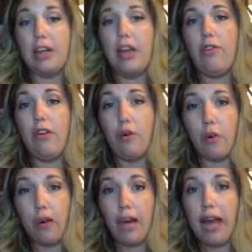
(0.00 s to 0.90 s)
Esther, if
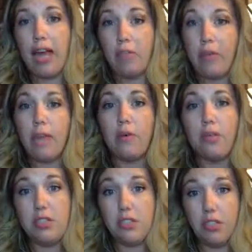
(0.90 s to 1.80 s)
your IEP
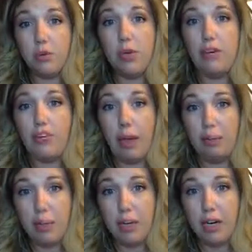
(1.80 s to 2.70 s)
was due in
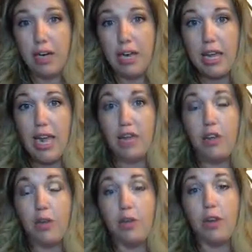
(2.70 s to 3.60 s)
February
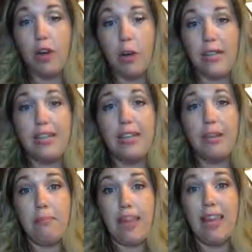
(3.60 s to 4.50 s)
and you
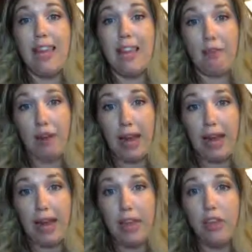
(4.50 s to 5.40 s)
requested a meeting in
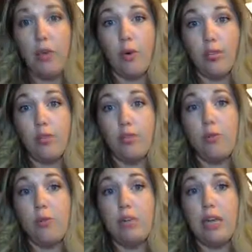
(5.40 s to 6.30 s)
writing, your
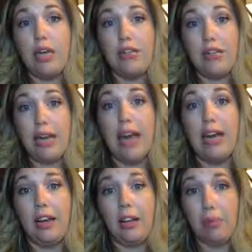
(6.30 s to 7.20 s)
school is
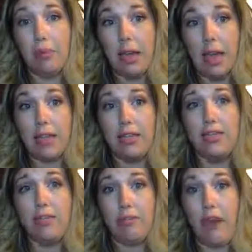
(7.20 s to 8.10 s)
not in
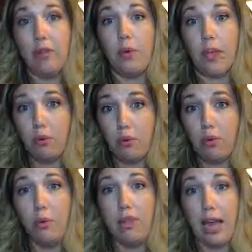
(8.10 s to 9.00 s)
compliance of following
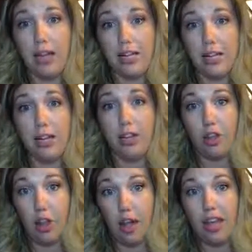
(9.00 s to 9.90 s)
through with IDL
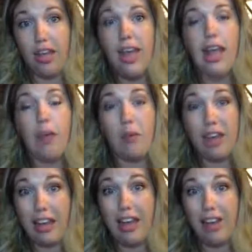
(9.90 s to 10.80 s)
law, and
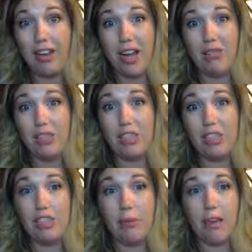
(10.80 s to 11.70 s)
we need to have a
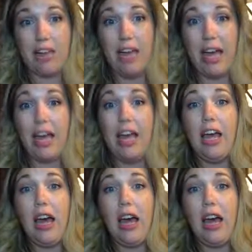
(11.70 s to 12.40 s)
conversation about that.